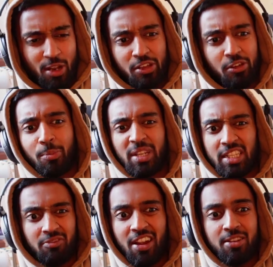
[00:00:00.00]
like a
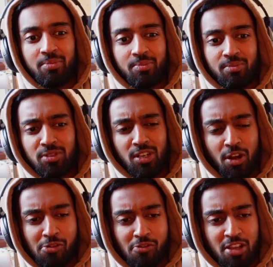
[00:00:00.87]
completely random
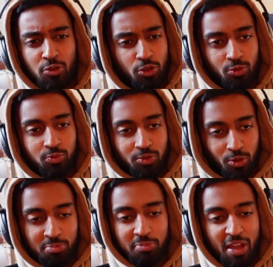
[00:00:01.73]
scenario, right?
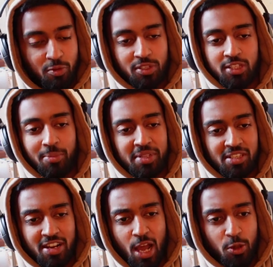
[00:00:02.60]
Everyone's
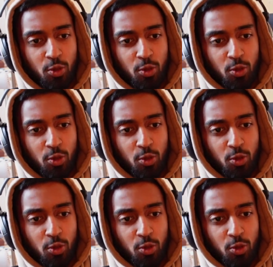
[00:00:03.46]
commenting right now.